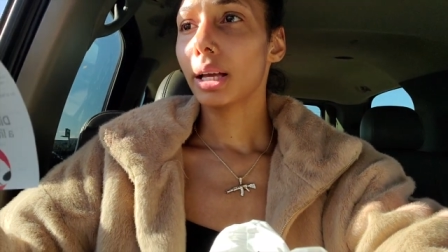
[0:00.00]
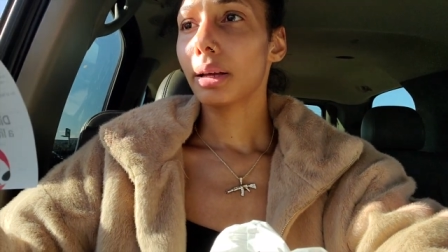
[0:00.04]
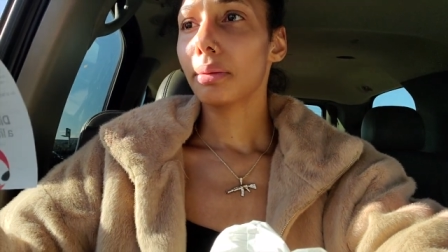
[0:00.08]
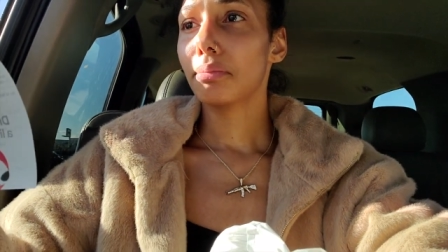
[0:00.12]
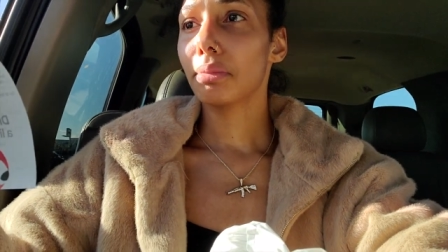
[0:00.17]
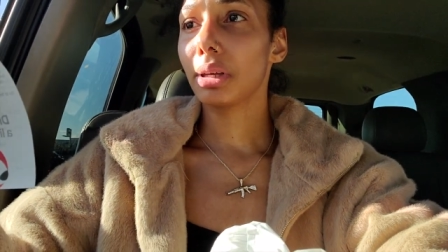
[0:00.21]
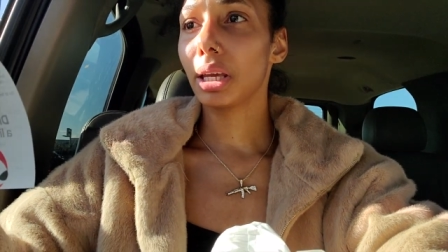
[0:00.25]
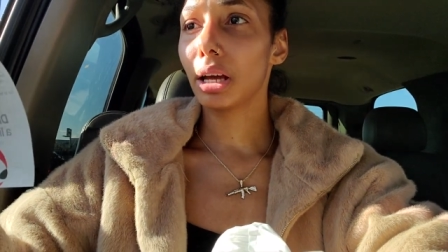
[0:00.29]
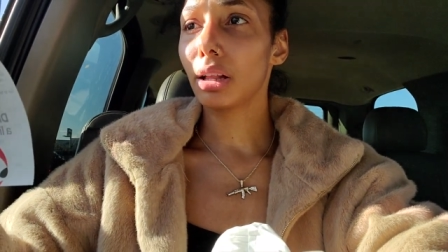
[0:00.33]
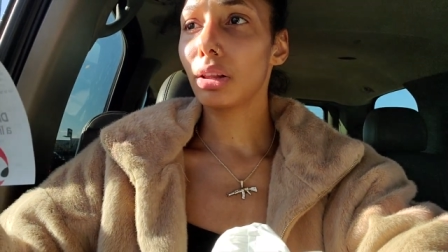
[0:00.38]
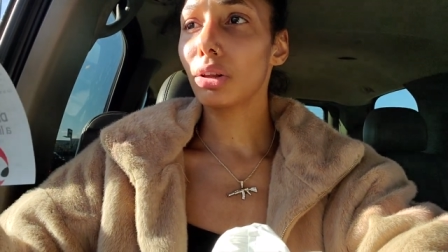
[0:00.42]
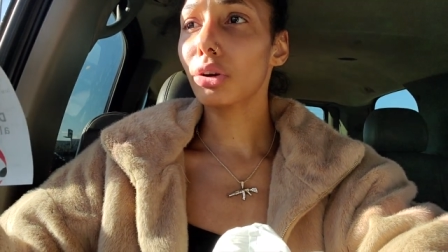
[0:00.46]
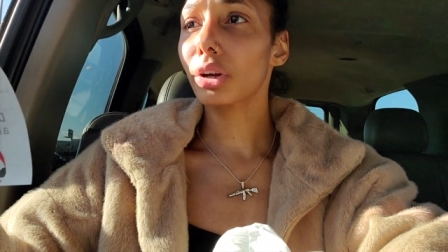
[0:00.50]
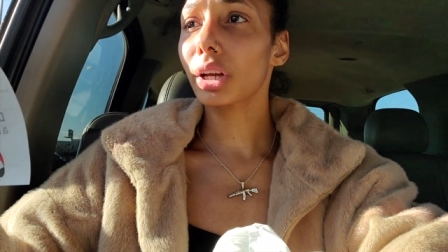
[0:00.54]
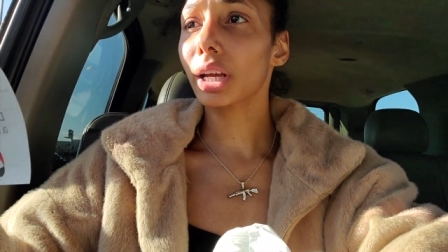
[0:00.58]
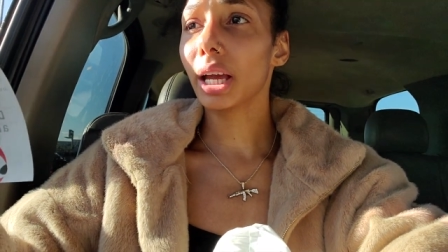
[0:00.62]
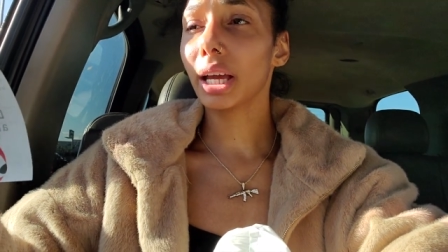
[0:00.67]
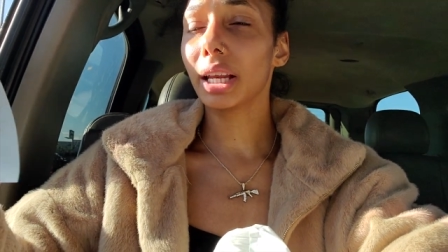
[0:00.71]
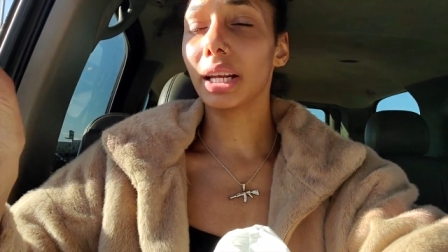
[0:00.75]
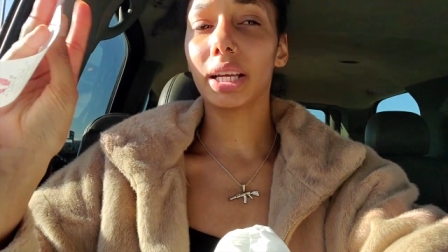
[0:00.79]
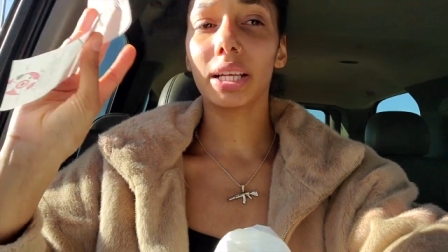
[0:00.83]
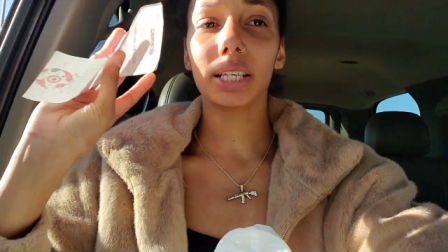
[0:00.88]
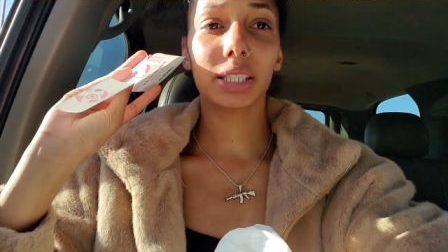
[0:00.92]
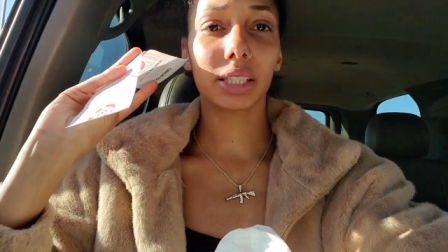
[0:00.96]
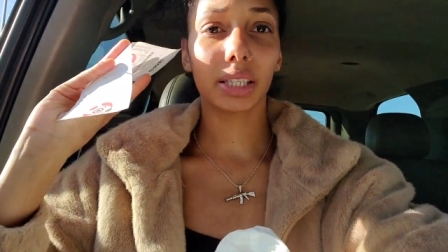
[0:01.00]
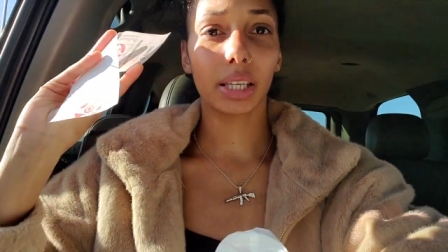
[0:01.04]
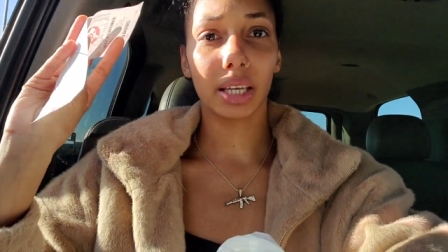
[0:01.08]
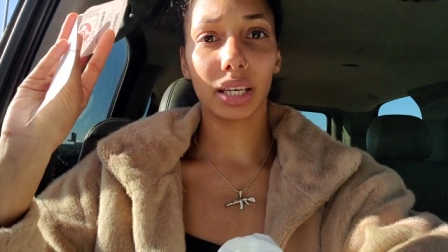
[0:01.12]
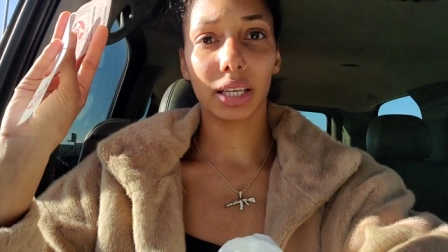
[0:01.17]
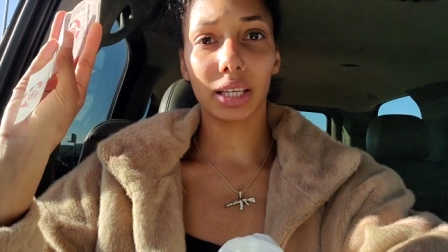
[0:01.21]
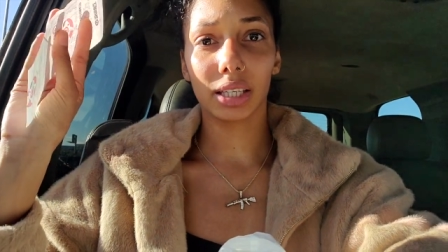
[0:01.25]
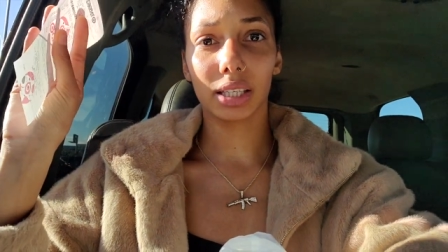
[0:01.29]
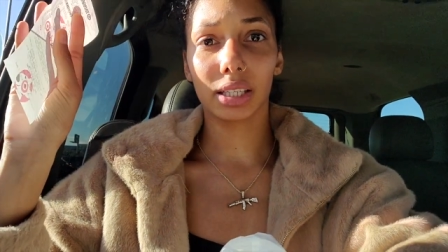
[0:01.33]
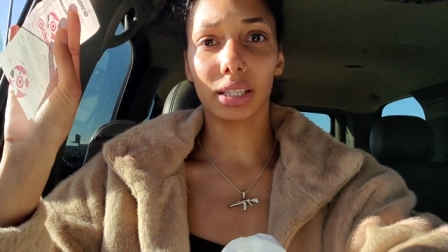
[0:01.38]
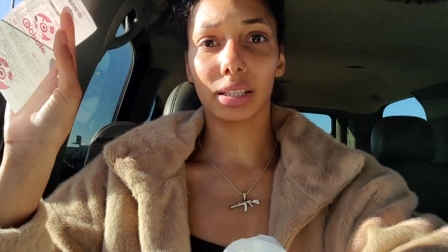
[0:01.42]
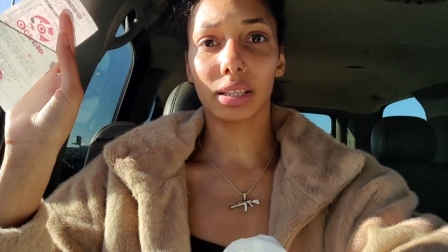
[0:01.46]
Mielle Organics
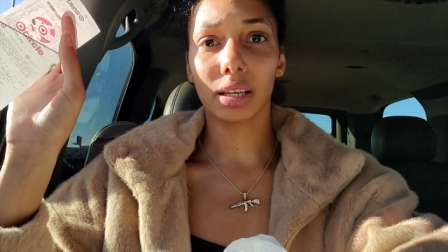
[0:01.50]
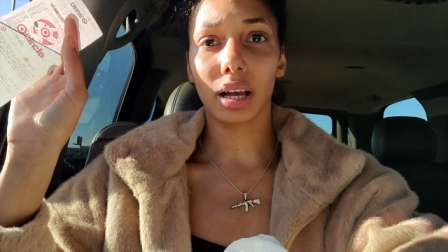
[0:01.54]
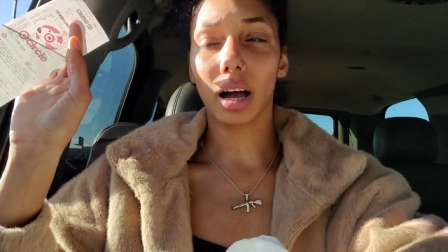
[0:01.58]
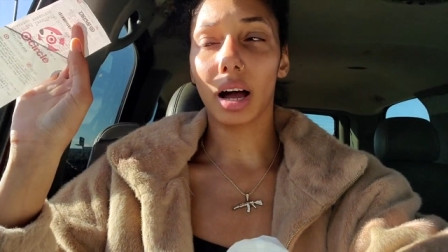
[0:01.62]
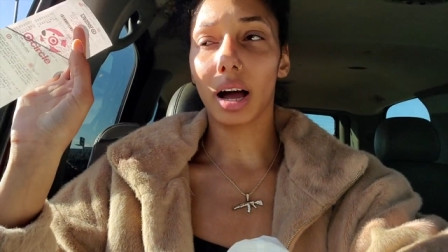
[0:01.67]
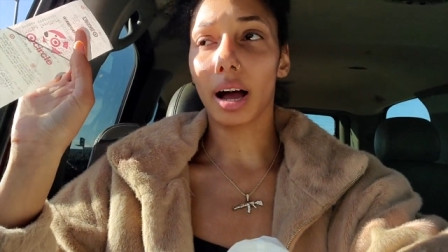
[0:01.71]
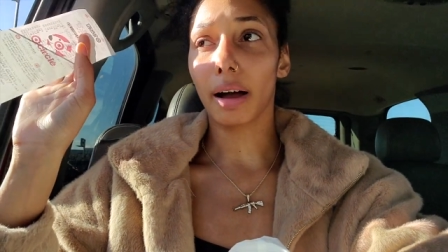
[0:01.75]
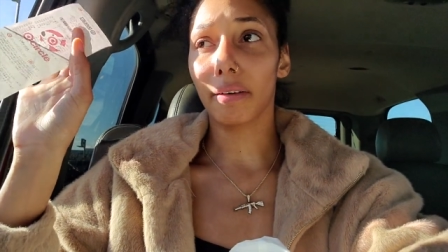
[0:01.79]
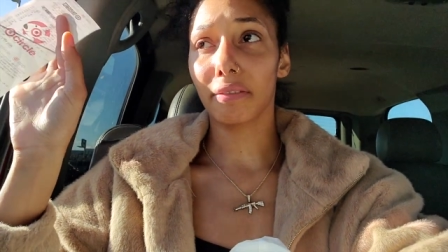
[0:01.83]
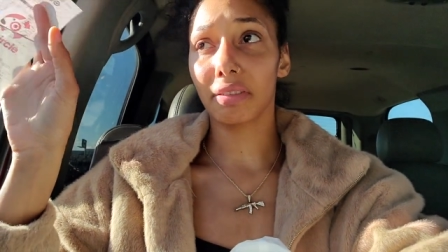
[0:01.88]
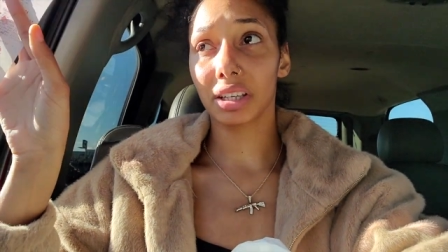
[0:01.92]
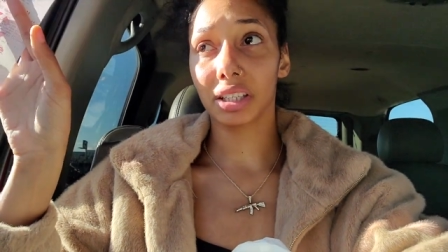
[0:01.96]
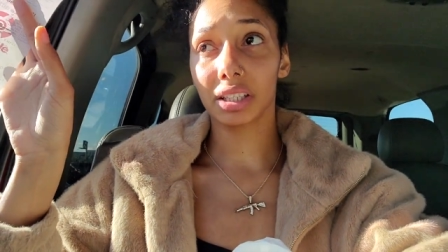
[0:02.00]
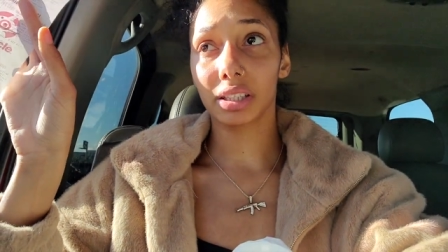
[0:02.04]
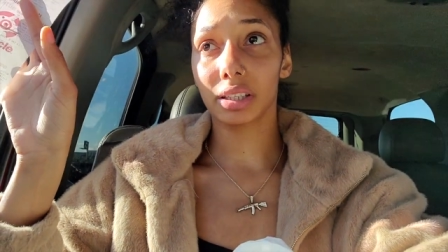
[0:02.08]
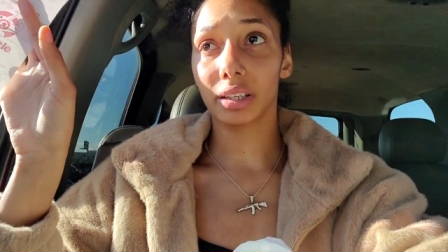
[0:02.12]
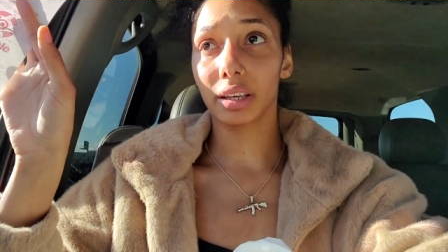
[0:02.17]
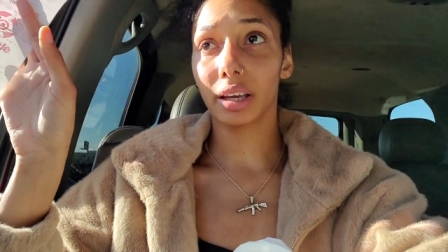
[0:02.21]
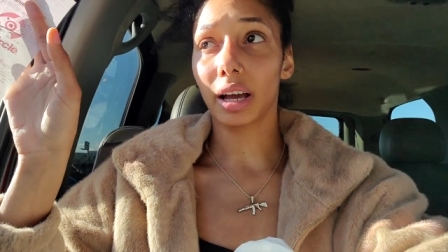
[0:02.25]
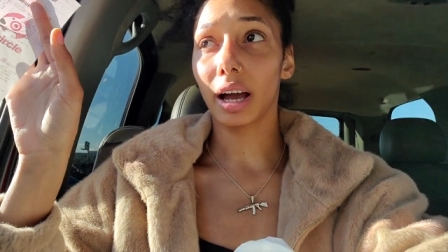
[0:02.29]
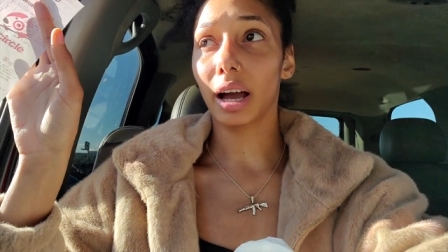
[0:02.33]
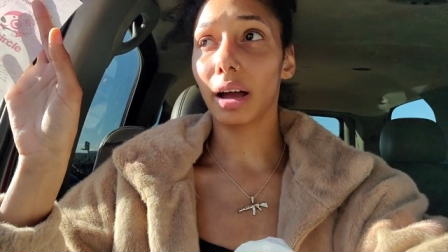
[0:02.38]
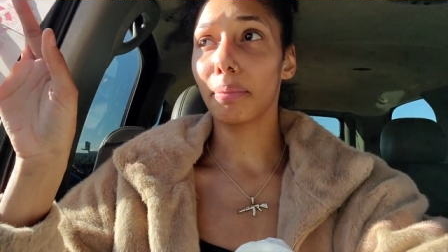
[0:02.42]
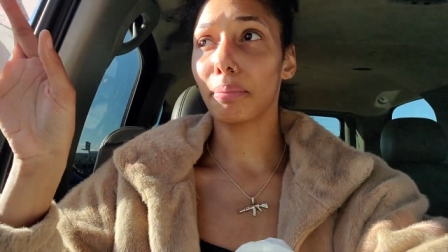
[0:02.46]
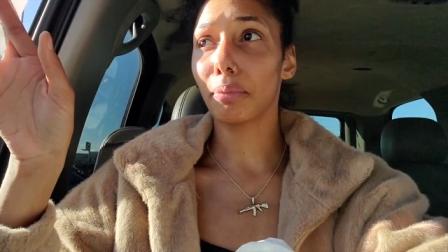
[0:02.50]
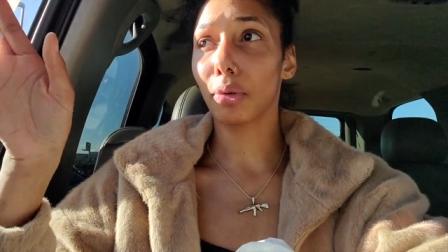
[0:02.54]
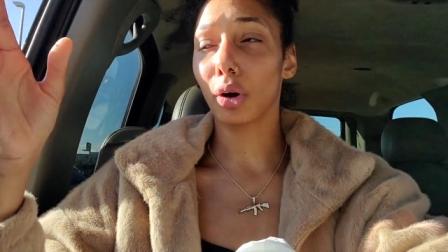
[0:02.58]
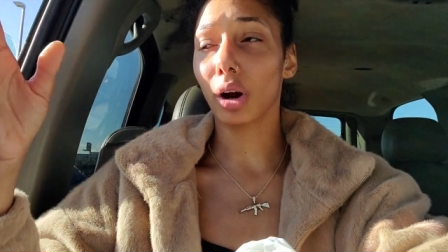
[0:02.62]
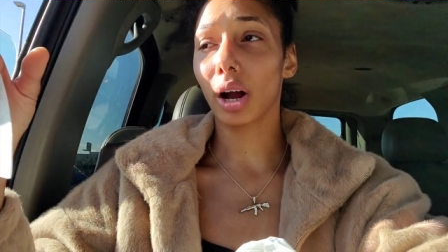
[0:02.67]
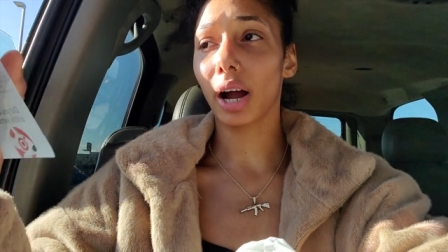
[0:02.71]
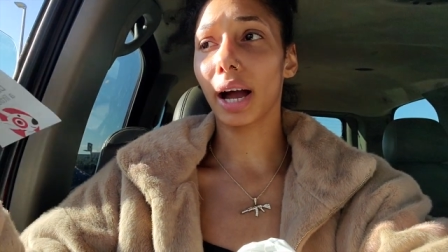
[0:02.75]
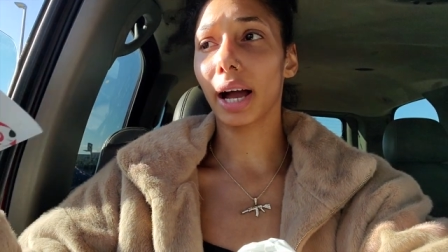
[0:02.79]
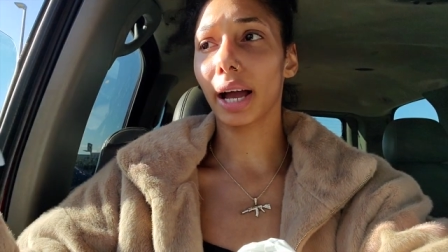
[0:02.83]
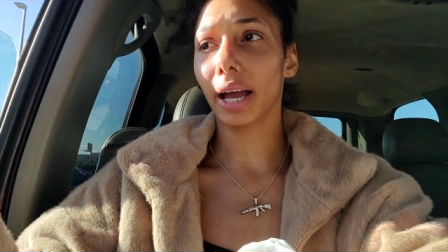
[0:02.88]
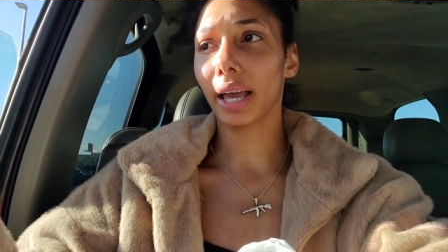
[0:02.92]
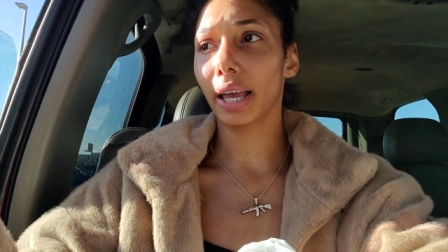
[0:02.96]
is obviously a more
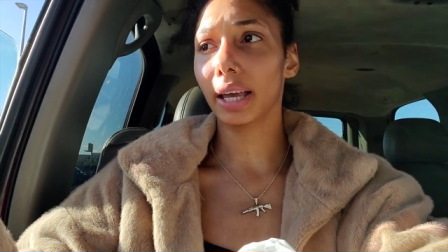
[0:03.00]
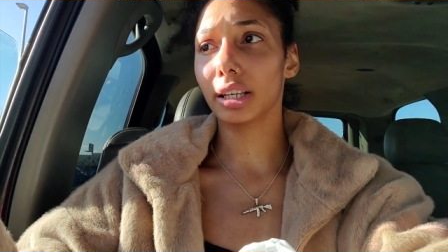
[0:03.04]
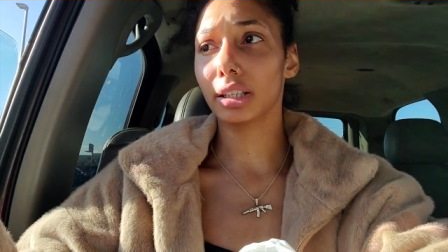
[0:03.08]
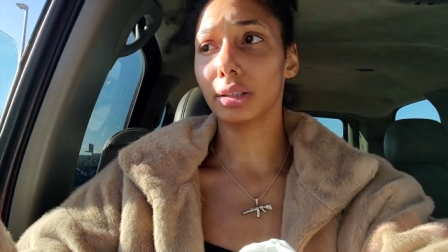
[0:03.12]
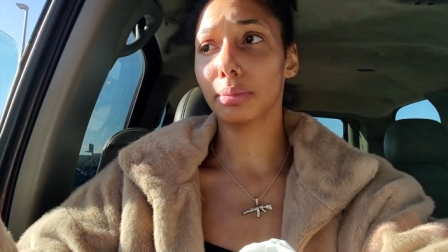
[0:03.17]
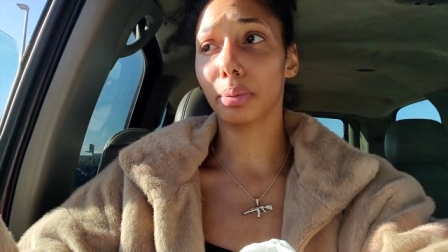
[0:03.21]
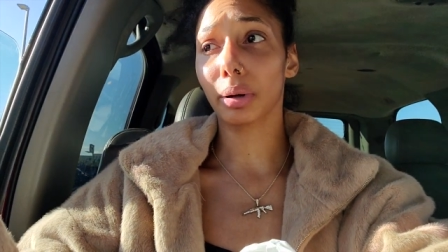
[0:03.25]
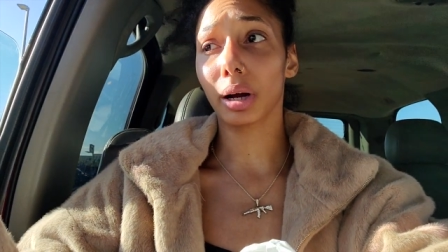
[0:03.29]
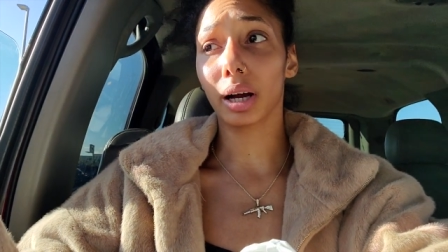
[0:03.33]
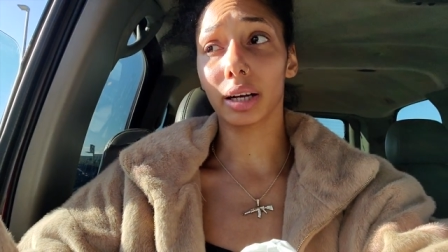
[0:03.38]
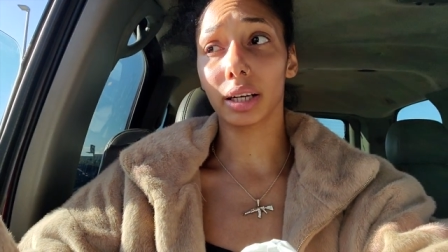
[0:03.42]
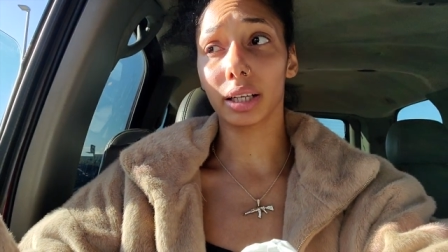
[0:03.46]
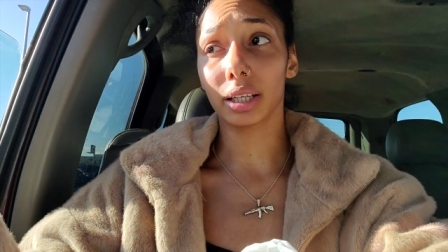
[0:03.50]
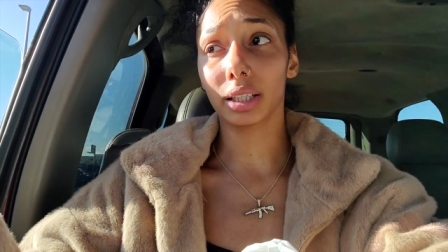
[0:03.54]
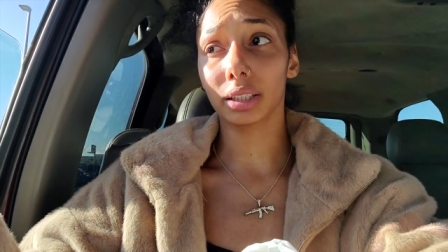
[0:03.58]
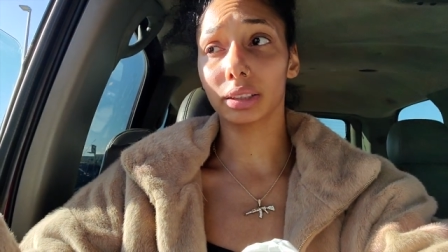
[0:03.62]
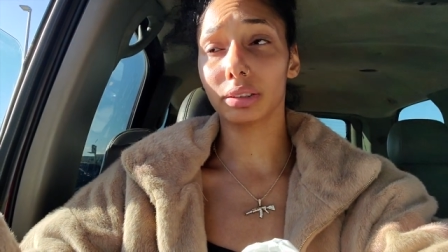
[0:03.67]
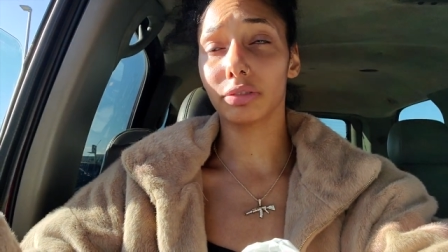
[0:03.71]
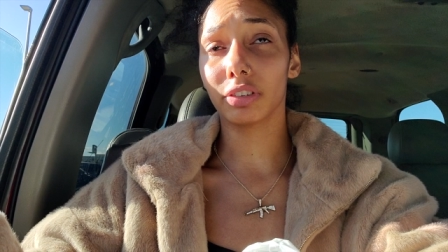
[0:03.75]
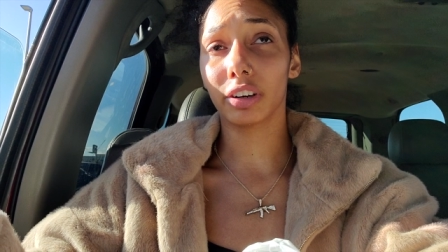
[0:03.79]
high-end product,